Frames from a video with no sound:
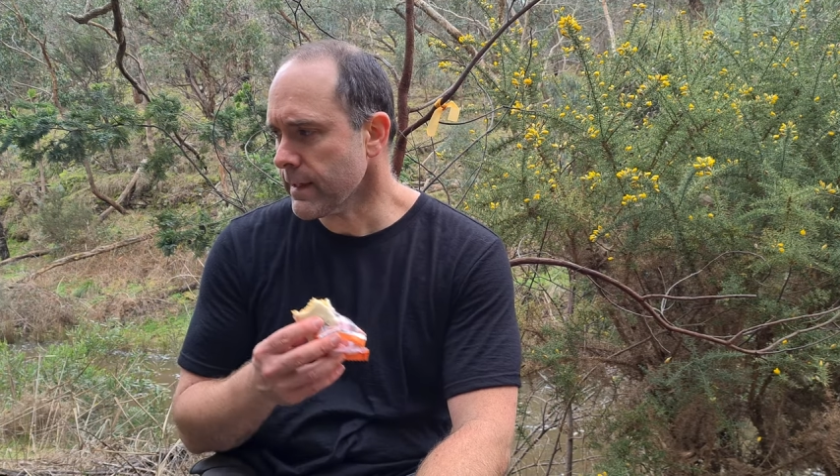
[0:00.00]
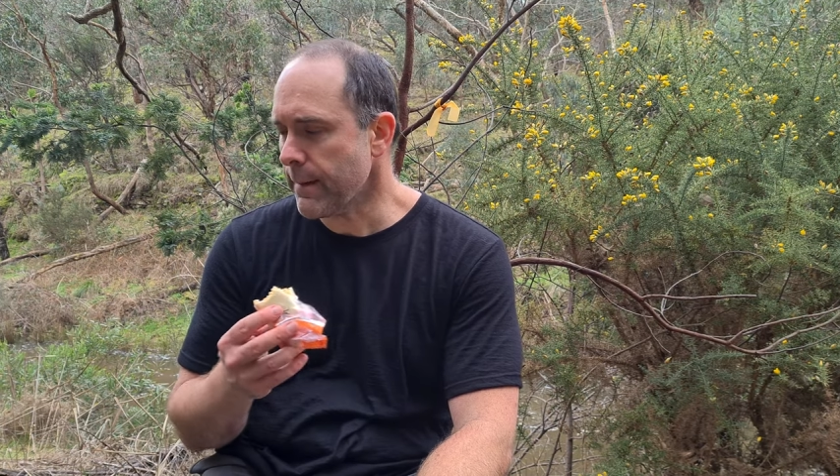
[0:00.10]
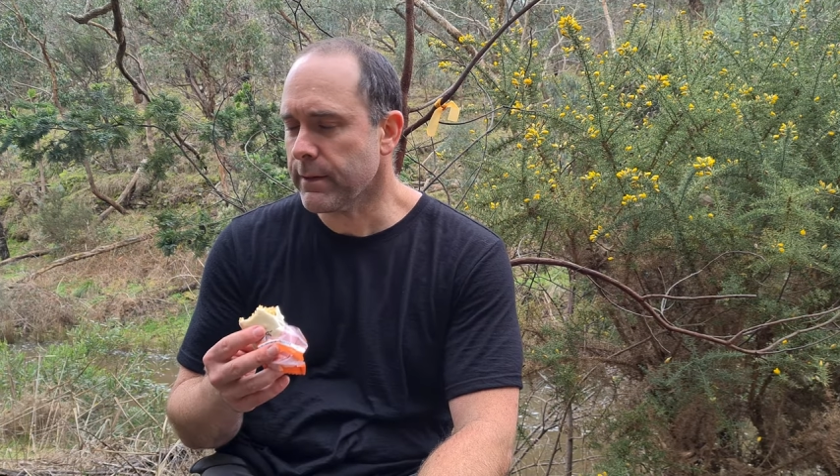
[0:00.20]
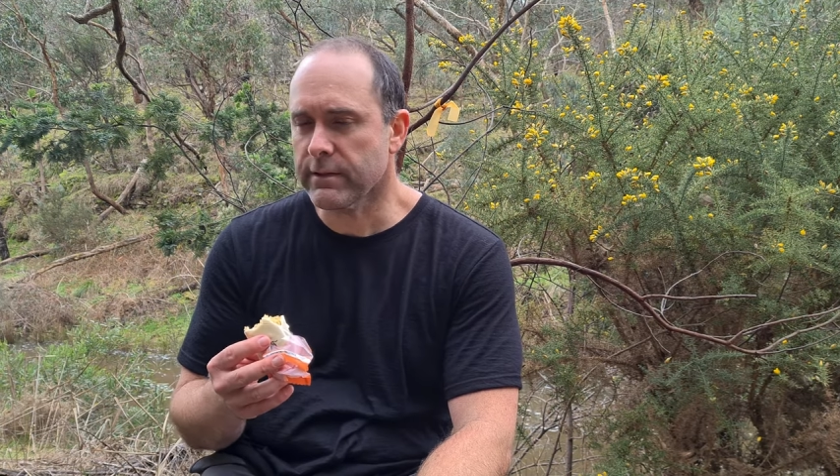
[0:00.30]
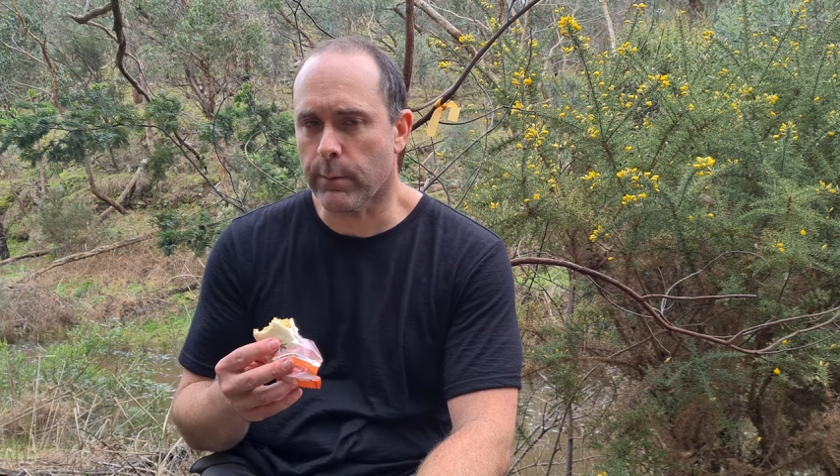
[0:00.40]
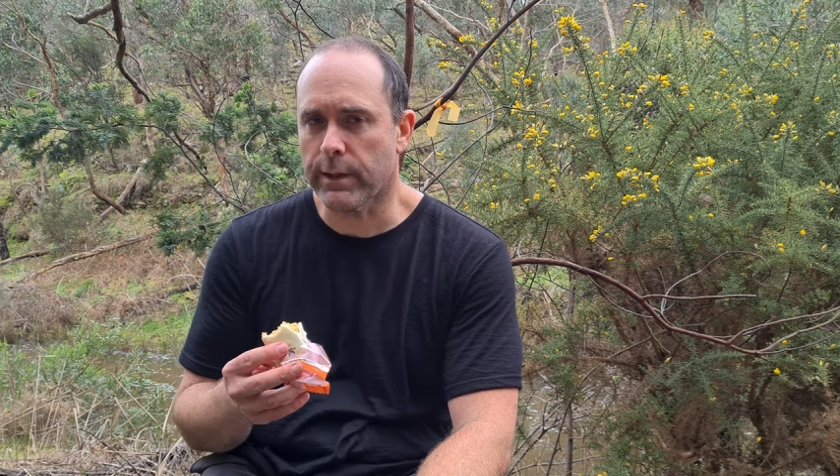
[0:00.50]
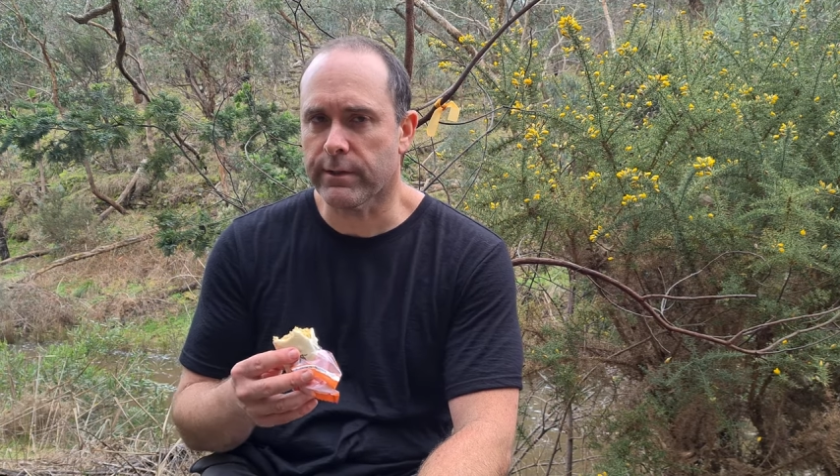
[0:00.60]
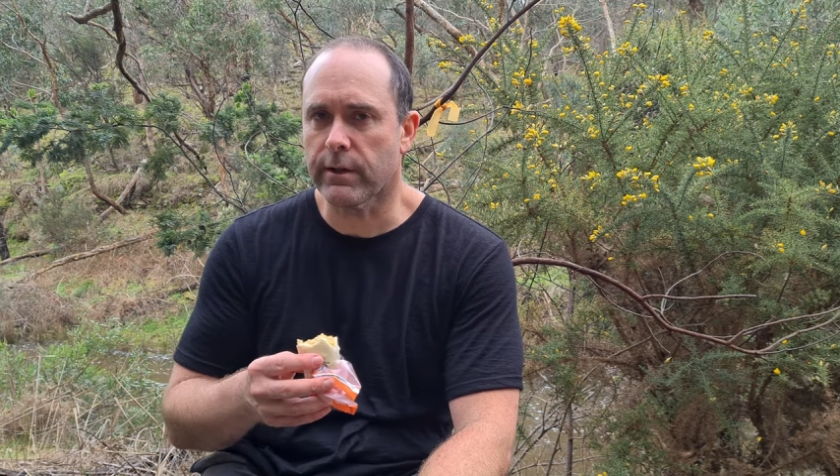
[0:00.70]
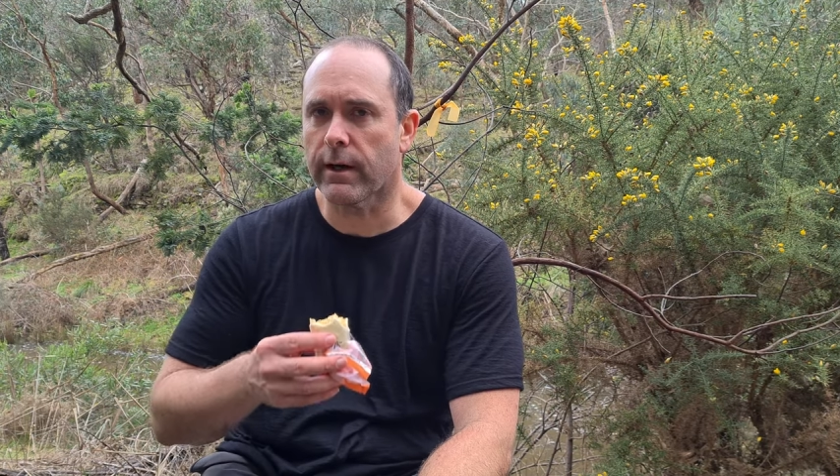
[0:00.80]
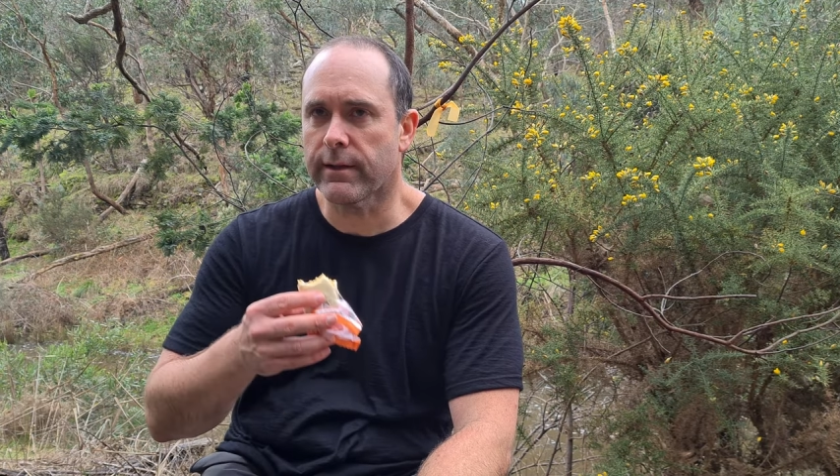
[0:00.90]
camping somewhere
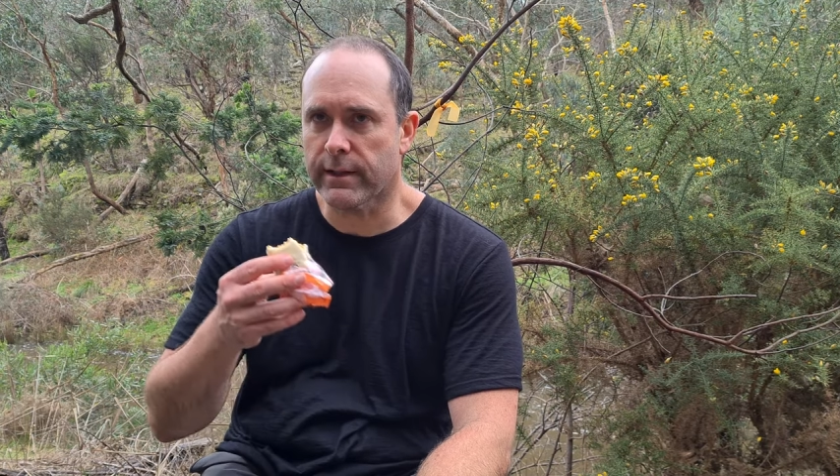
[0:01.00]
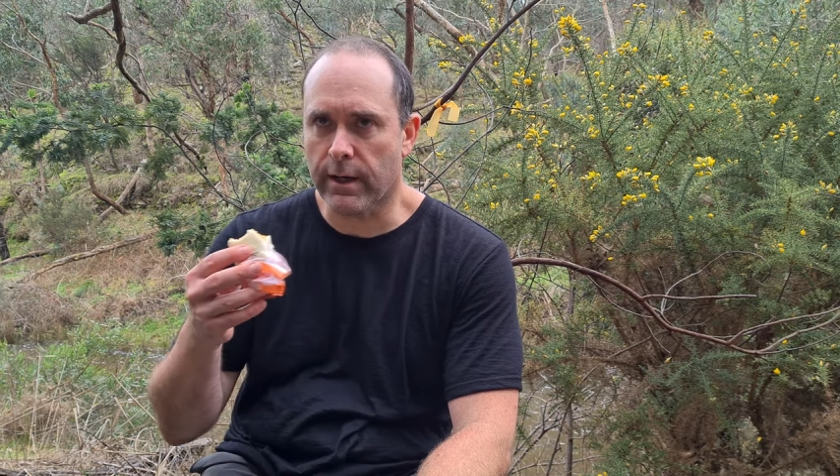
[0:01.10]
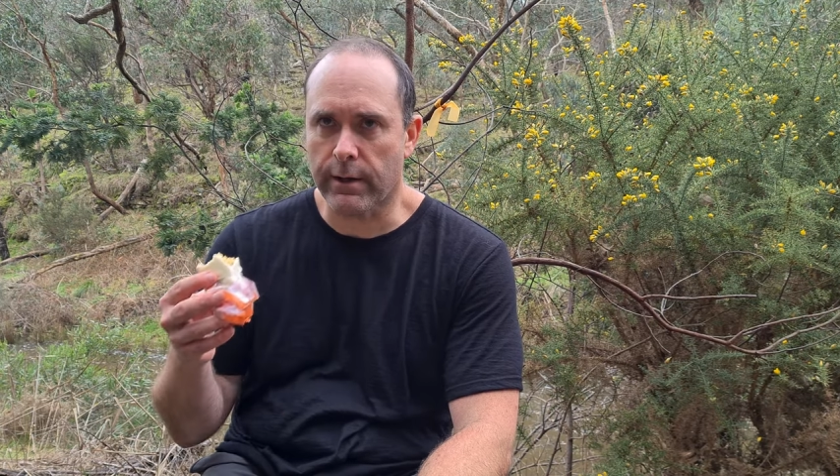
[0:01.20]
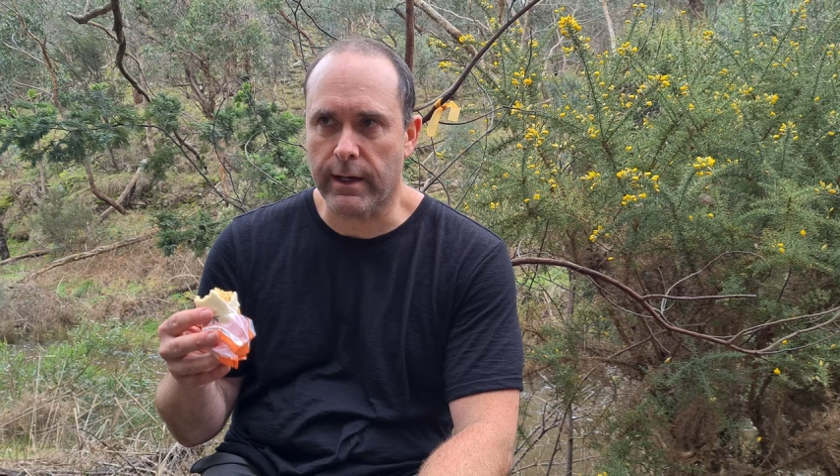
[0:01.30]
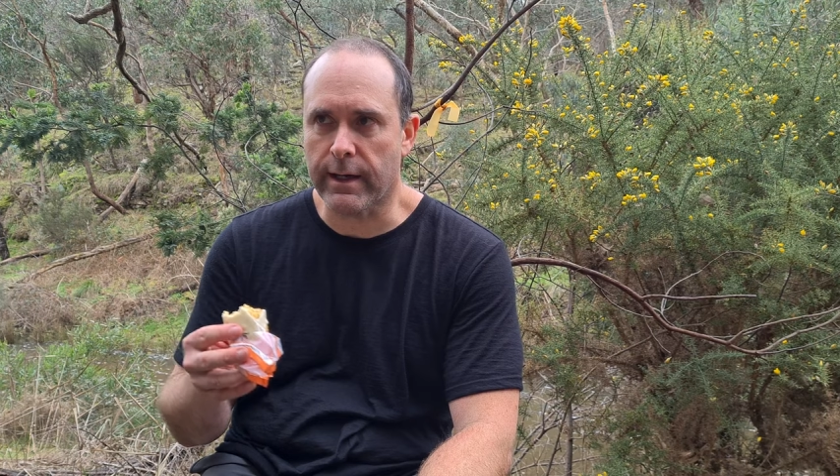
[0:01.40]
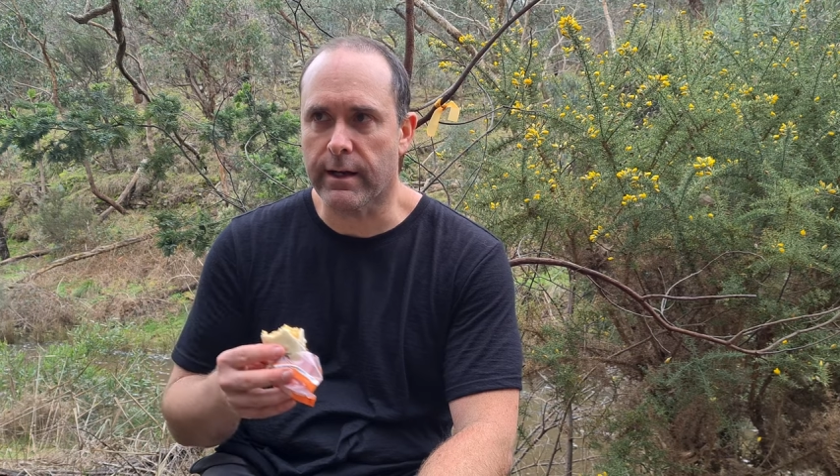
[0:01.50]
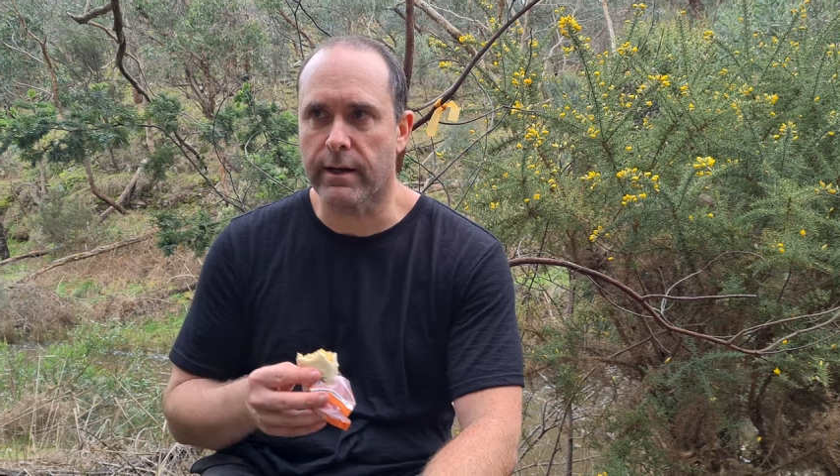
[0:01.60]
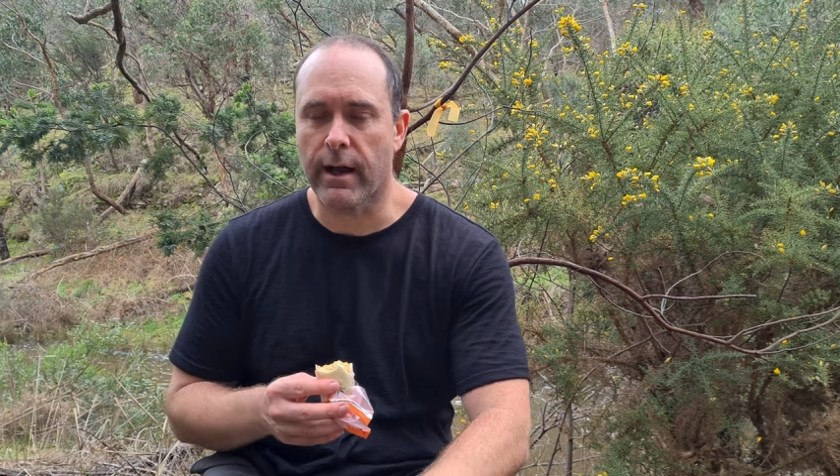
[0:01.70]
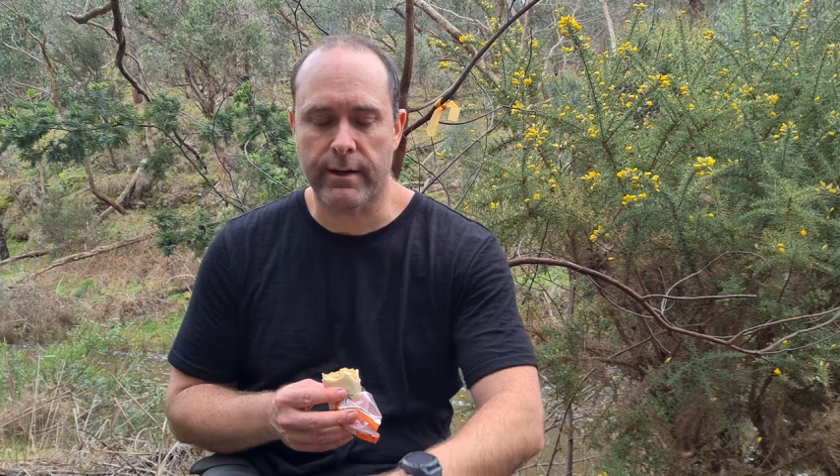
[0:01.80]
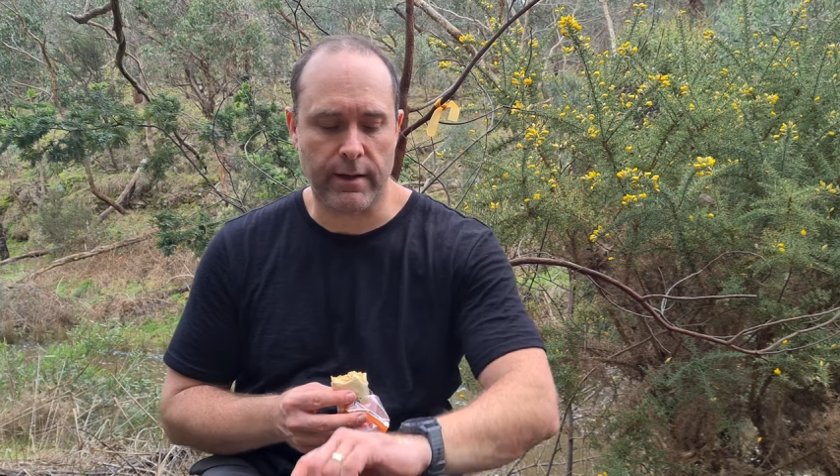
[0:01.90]
tonight and then going again
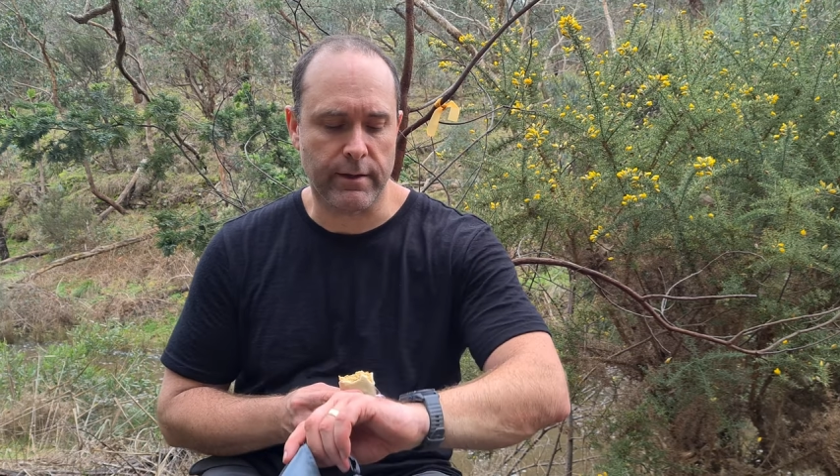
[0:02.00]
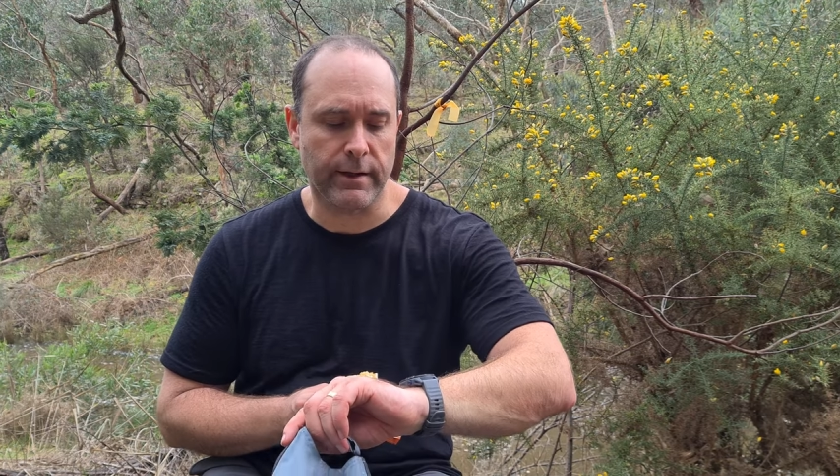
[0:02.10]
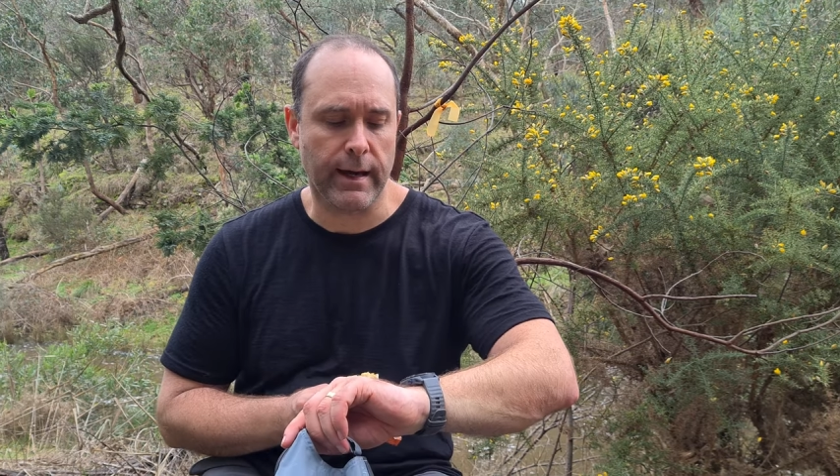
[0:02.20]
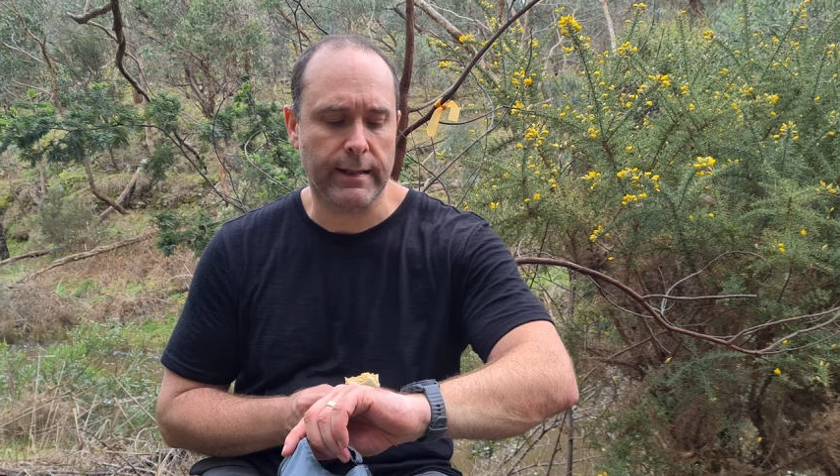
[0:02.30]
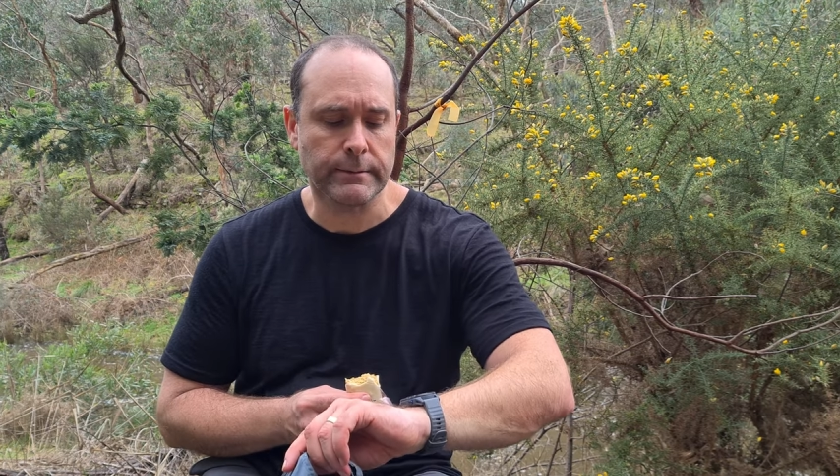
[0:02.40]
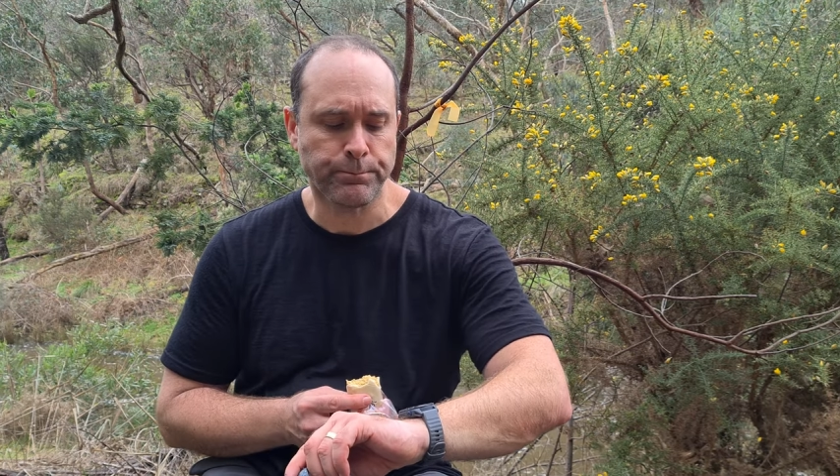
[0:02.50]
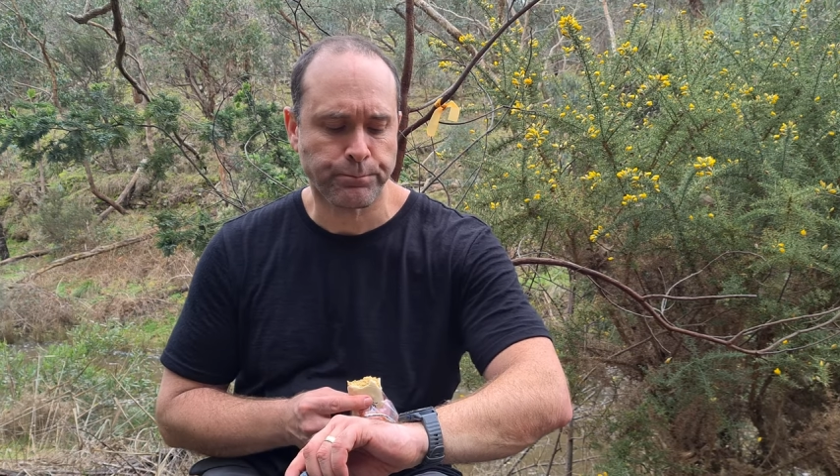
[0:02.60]
another day,